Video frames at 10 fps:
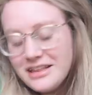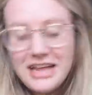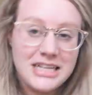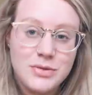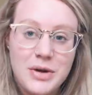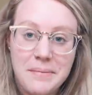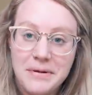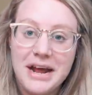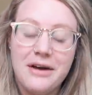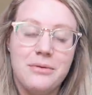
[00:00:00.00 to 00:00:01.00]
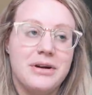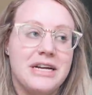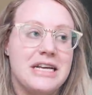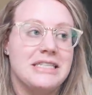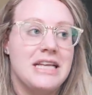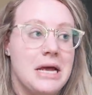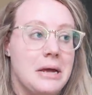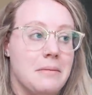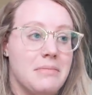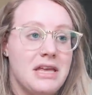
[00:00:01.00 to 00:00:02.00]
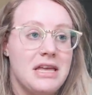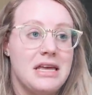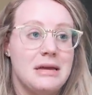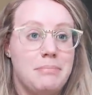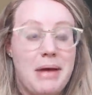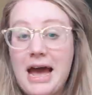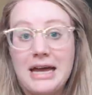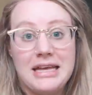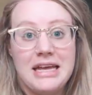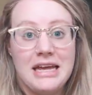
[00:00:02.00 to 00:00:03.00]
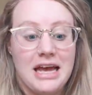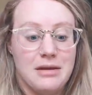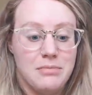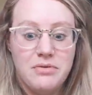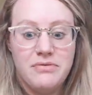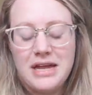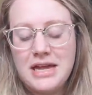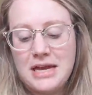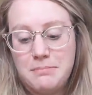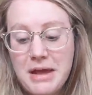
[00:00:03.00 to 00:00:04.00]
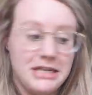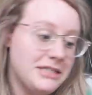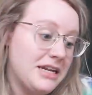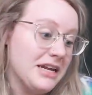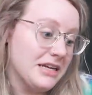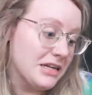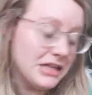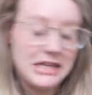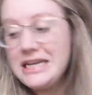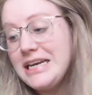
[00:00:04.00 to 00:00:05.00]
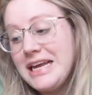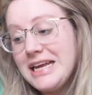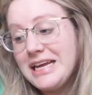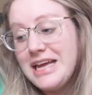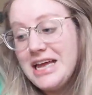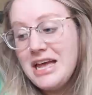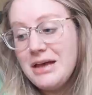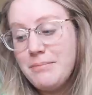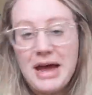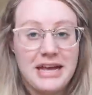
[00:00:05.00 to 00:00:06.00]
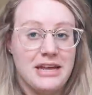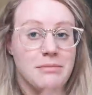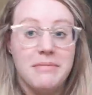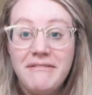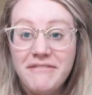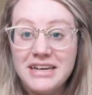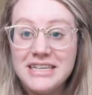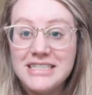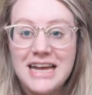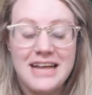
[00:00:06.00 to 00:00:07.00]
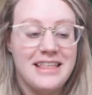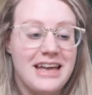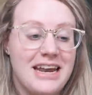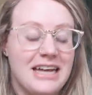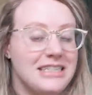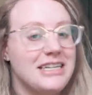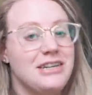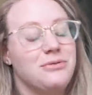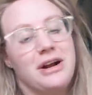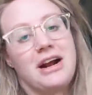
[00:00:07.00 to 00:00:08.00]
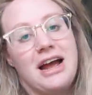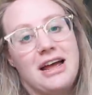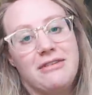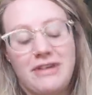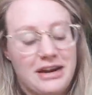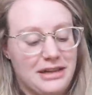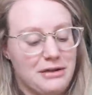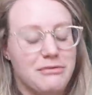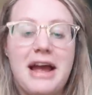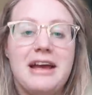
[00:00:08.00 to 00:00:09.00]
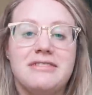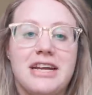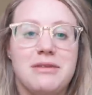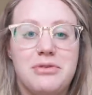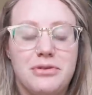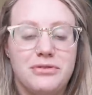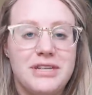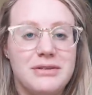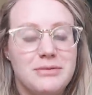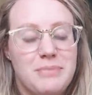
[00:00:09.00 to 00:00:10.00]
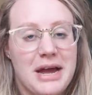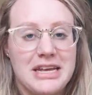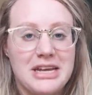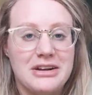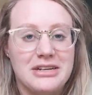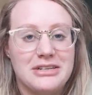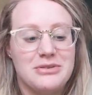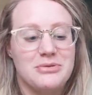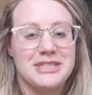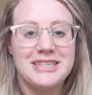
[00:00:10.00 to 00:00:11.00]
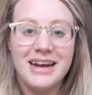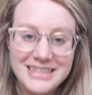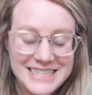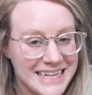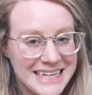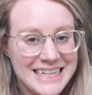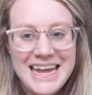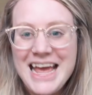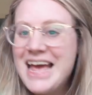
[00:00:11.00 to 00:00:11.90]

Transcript: The last one I put out was me packing and moving and painting and cleaning back in Memphis, and then ended where I finally arrived and moved back here into Wisconsin.